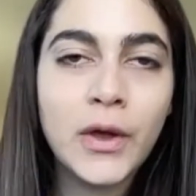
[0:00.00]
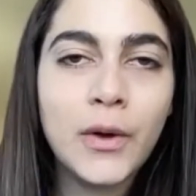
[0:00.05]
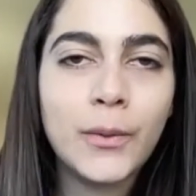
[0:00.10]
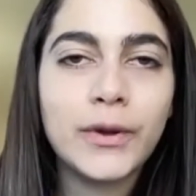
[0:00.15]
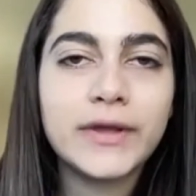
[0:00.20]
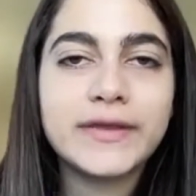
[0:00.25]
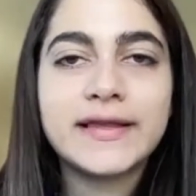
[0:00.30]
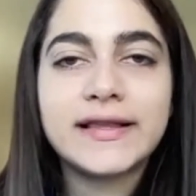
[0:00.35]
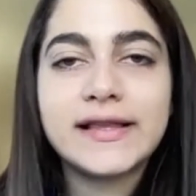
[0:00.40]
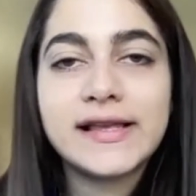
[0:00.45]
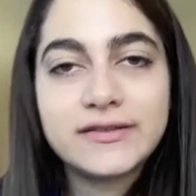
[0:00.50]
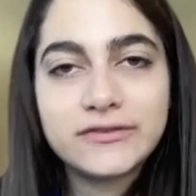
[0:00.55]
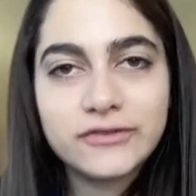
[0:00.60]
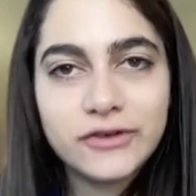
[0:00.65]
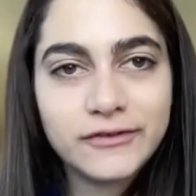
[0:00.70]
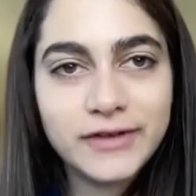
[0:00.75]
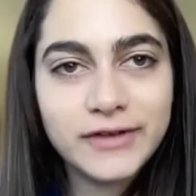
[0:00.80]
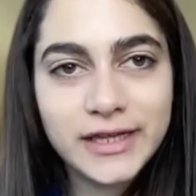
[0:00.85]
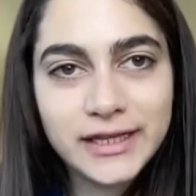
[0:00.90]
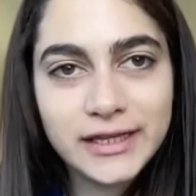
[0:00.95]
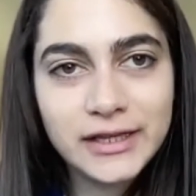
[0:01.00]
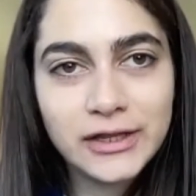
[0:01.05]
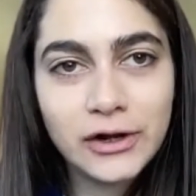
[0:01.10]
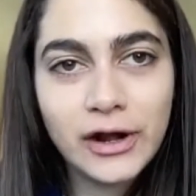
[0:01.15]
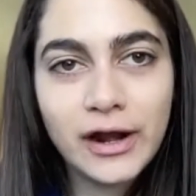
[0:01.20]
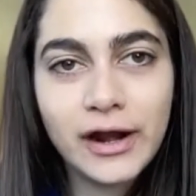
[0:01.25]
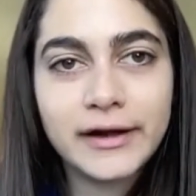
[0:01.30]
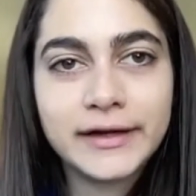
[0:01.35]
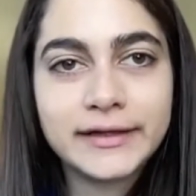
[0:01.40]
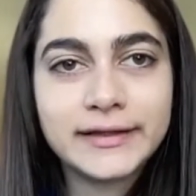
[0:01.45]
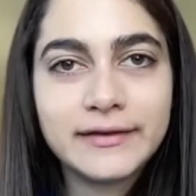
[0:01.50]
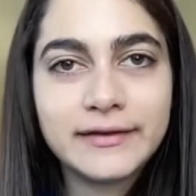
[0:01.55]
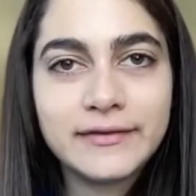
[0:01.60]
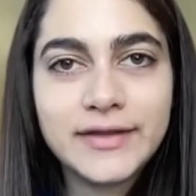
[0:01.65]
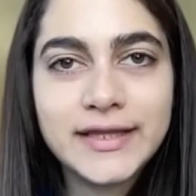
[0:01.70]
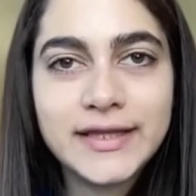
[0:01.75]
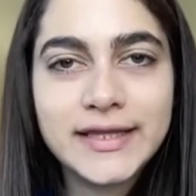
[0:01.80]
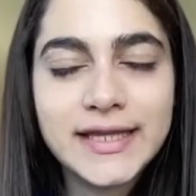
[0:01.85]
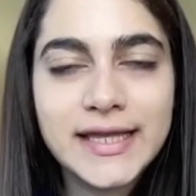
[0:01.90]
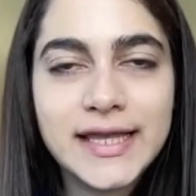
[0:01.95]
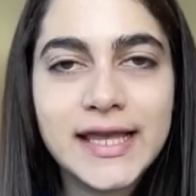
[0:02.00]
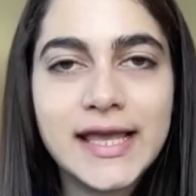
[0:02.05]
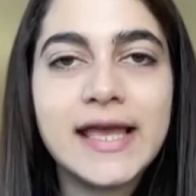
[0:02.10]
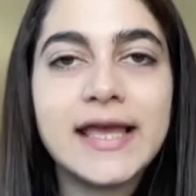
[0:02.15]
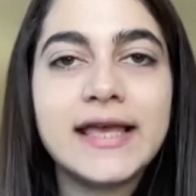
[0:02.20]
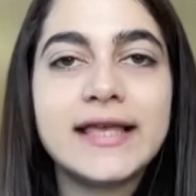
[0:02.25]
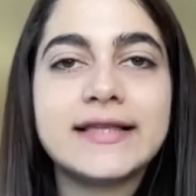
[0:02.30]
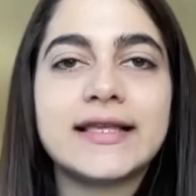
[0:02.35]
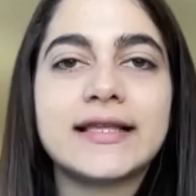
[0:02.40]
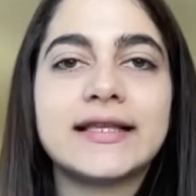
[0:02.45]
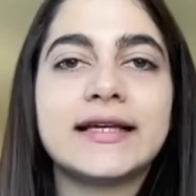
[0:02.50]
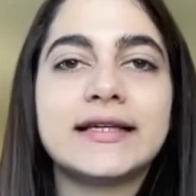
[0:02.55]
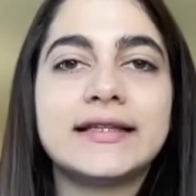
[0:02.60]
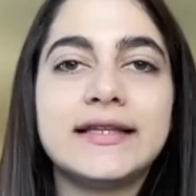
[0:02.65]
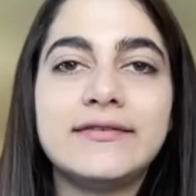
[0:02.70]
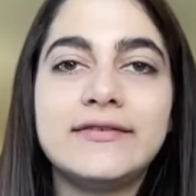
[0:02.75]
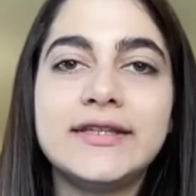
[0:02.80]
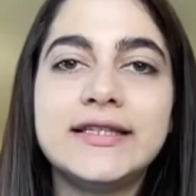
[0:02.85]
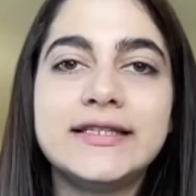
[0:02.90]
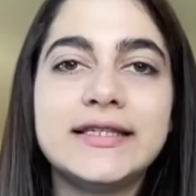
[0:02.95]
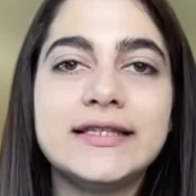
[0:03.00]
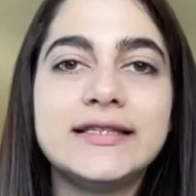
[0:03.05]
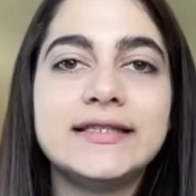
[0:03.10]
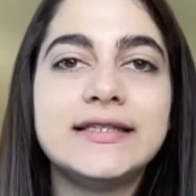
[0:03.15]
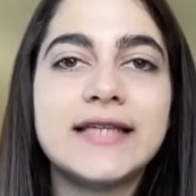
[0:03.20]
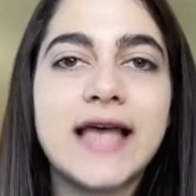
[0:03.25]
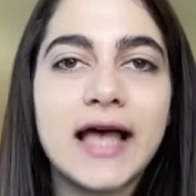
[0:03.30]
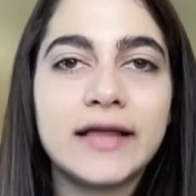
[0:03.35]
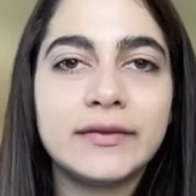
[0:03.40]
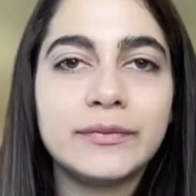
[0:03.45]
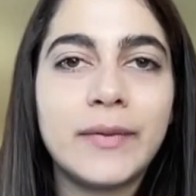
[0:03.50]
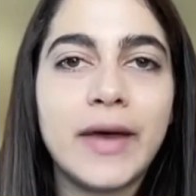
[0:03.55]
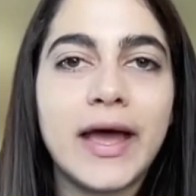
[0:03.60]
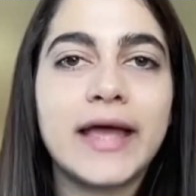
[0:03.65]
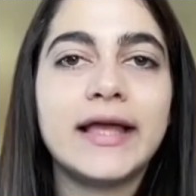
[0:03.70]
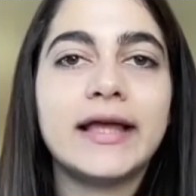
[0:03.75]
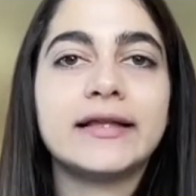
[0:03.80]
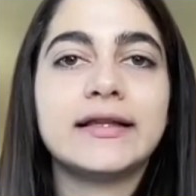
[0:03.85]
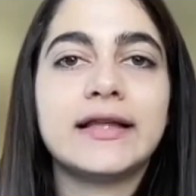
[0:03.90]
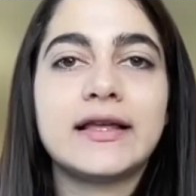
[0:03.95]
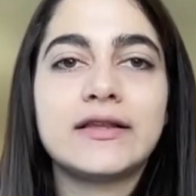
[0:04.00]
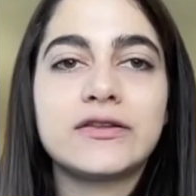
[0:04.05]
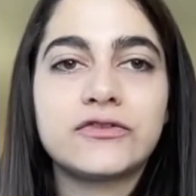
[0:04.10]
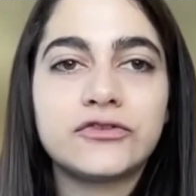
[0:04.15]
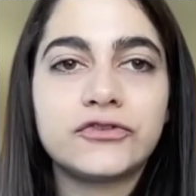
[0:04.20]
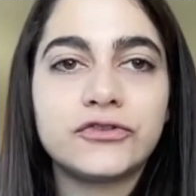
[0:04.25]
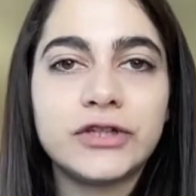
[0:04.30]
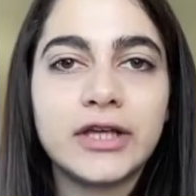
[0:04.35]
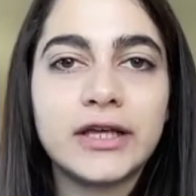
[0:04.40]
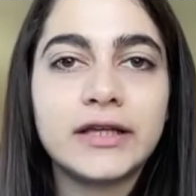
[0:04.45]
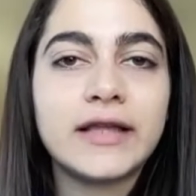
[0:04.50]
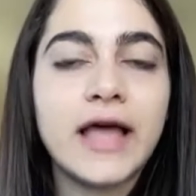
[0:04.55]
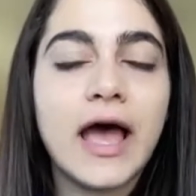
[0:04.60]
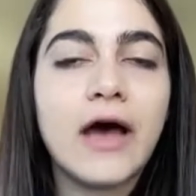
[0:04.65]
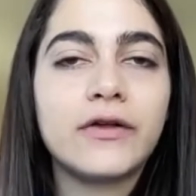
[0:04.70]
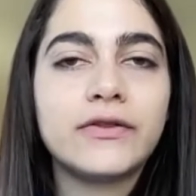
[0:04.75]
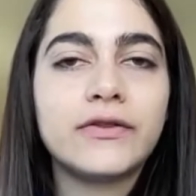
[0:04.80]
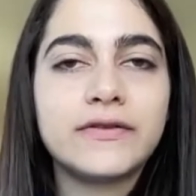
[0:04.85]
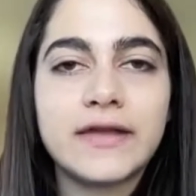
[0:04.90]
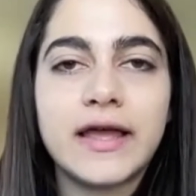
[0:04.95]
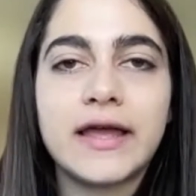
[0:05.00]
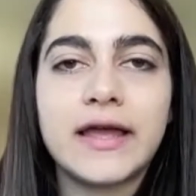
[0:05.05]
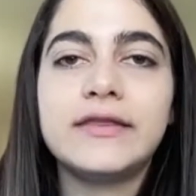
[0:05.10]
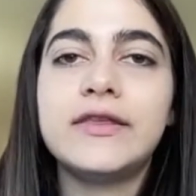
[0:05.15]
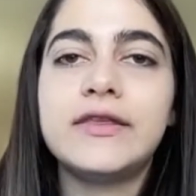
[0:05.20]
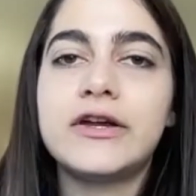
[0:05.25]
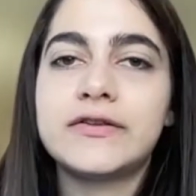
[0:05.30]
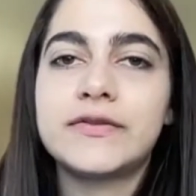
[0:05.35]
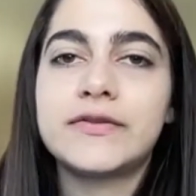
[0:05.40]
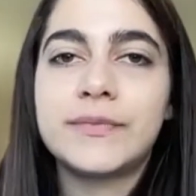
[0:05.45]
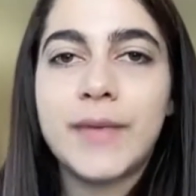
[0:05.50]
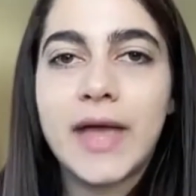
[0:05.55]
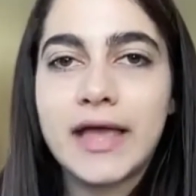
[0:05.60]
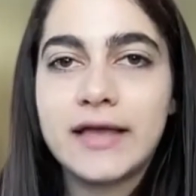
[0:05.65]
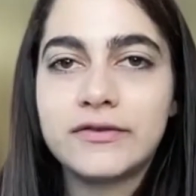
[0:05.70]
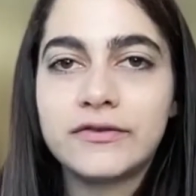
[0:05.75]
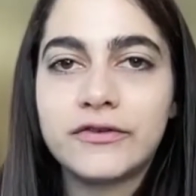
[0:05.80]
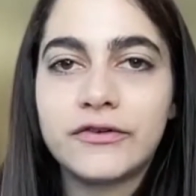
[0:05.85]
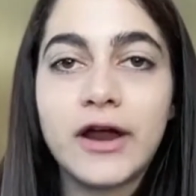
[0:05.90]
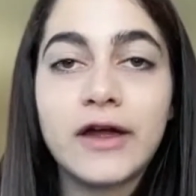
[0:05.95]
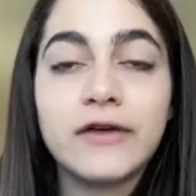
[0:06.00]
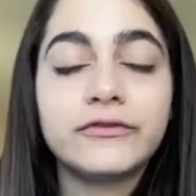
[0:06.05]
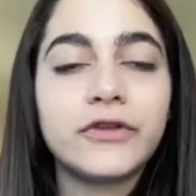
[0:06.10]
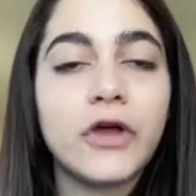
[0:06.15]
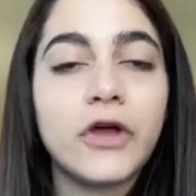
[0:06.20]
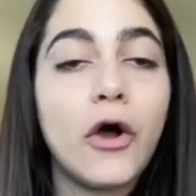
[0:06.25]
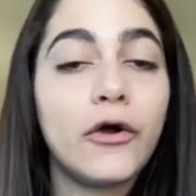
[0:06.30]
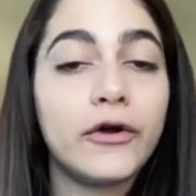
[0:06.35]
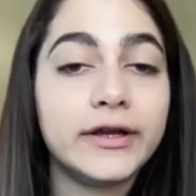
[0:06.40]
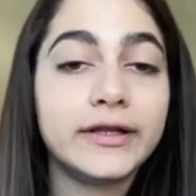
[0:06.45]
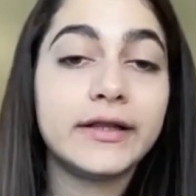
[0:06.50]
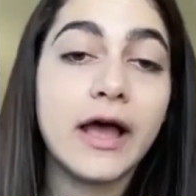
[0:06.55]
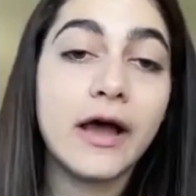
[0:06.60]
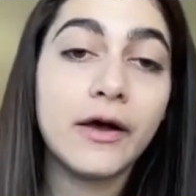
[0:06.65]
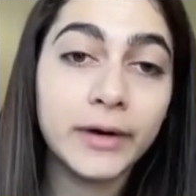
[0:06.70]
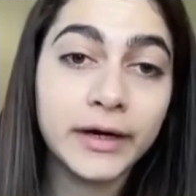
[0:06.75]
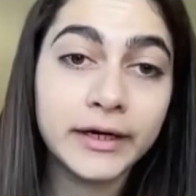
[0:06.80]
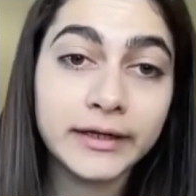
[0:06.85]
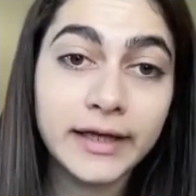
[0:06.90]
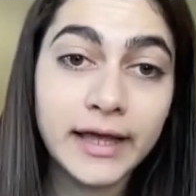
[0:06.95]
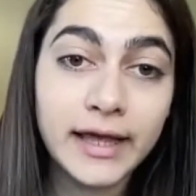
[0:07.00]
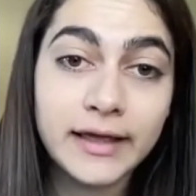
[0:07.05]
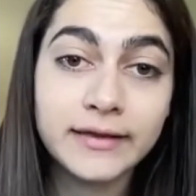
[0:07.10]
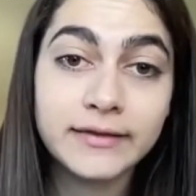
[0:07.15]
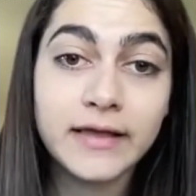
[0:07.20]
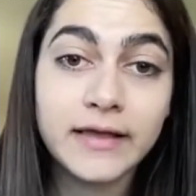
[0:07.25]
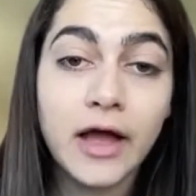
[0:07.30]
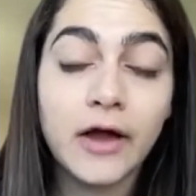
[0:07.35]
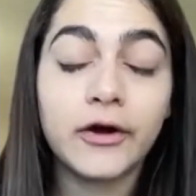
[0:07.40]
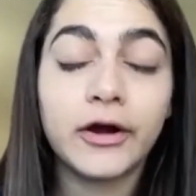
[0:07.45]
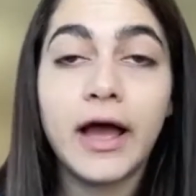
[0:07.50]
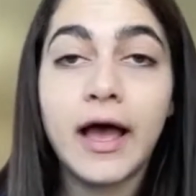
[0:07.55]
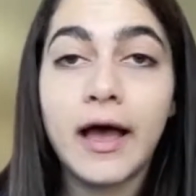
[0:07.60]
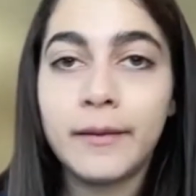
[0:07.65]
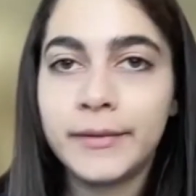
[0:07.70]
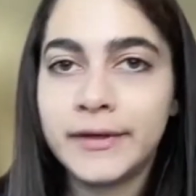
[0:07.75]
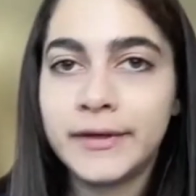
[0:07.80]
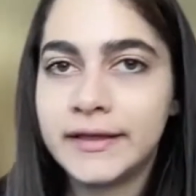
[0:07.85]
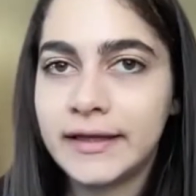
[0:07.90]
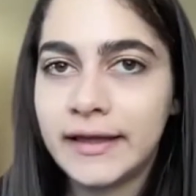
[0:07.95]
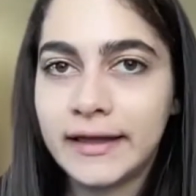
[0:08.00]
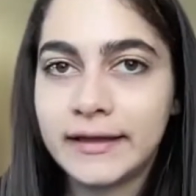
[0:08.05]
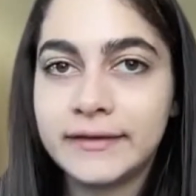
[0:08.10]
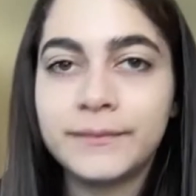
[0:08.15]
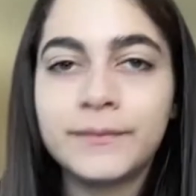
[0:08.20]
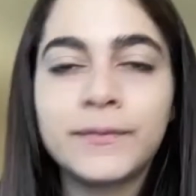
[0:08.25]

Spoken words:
What's an extravehicular activity? Is an activity done by an astronaut outside their spacecraft, or in our case, our habitat.